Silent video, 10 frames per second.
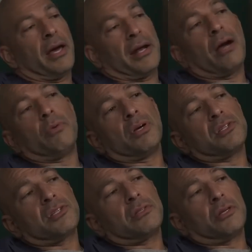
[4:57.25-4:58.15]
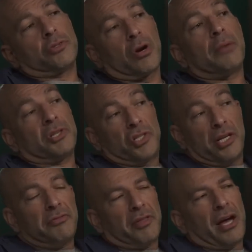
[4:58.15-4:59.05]
And I was the trauma
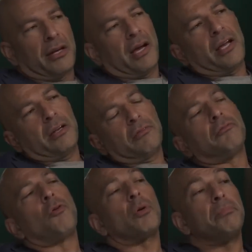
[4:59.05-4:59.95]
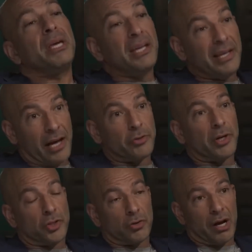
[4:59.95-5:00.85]
chief that night for
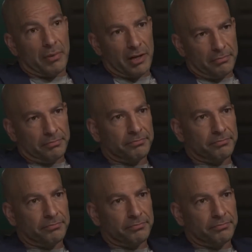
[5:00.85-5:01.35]
pediatric trauma.